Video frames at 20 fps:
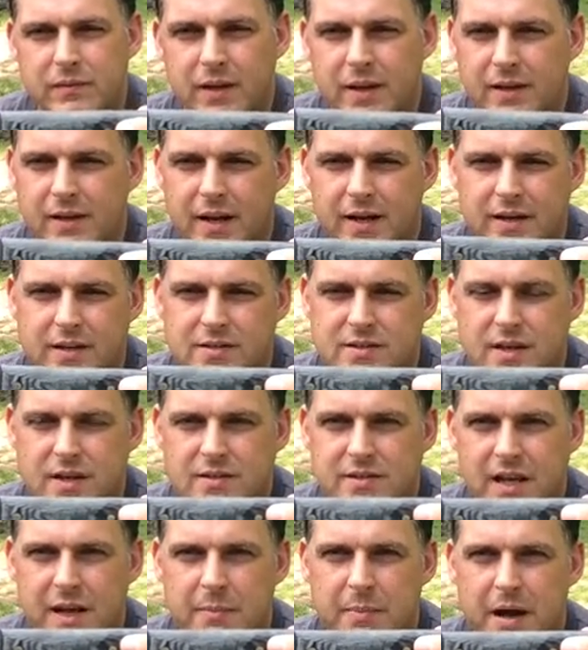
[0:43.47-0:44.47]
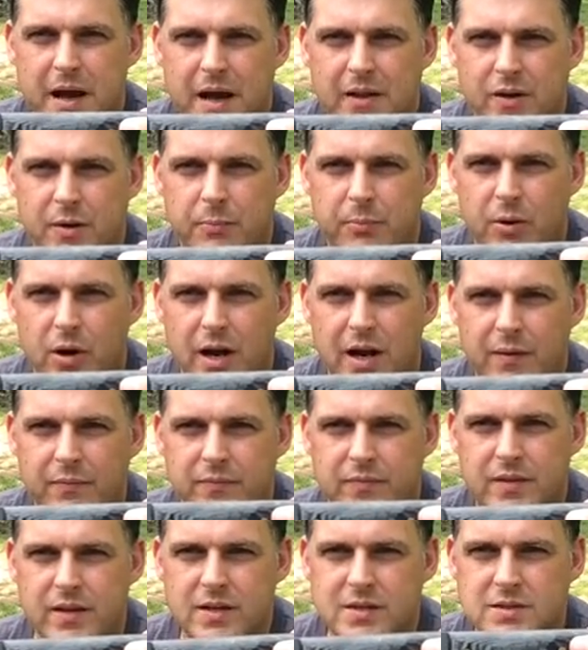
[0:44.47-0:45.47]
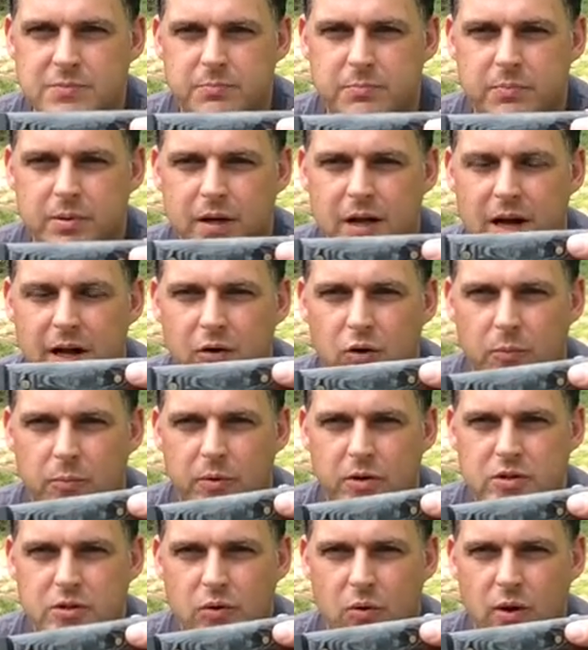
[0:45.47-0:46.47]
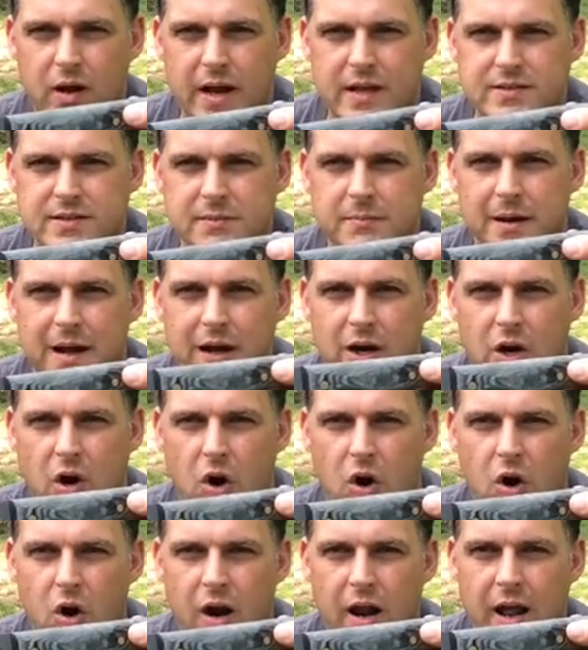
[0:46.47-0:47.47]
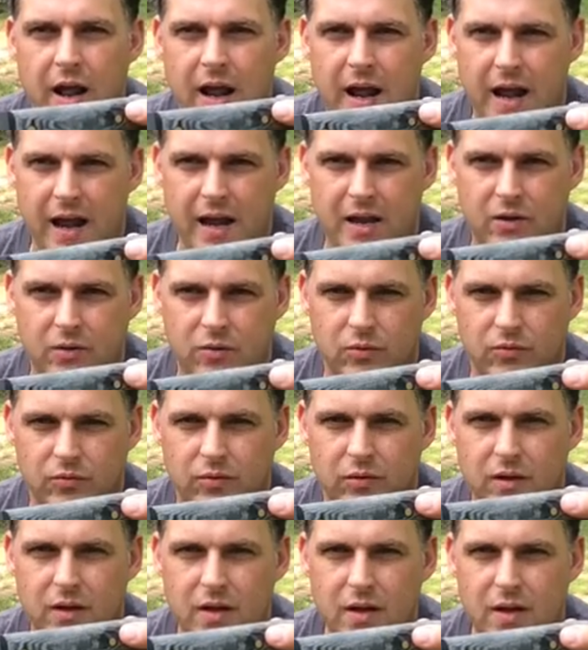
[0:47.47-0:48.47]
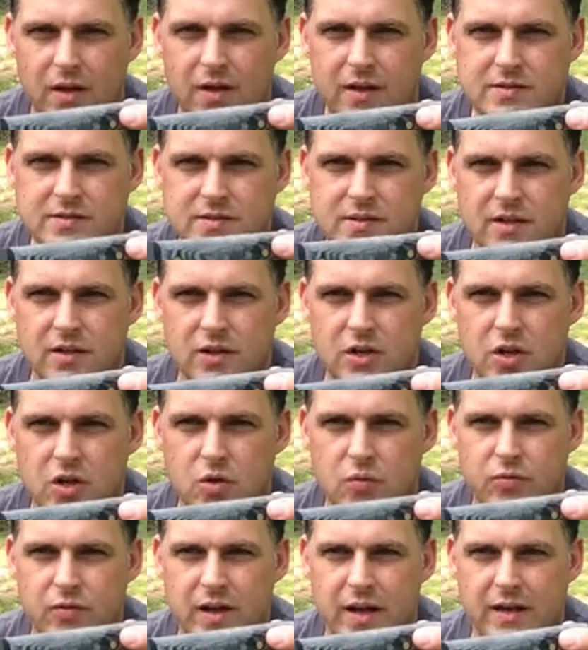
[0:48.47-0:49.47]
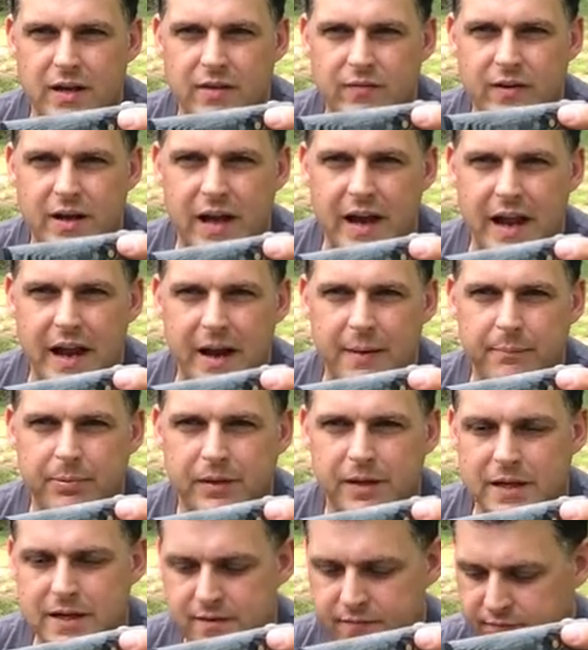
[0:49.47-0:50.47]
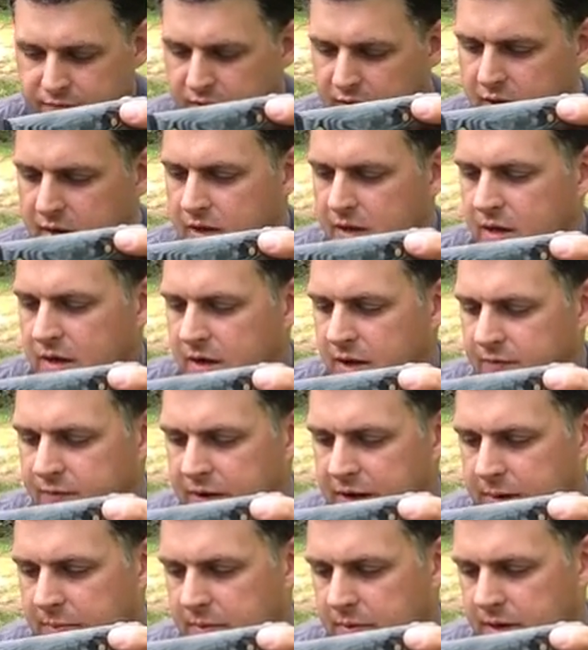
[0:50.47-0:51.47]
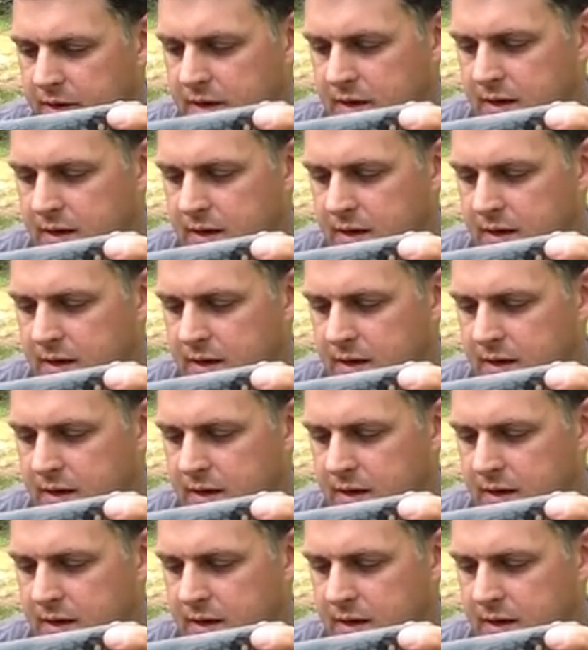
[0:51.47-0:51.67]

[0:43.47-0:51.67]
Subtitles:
they stand behind their product. This Condor Bushlore has the micarta handles. This is a new thing they've got out. I believe, if I'm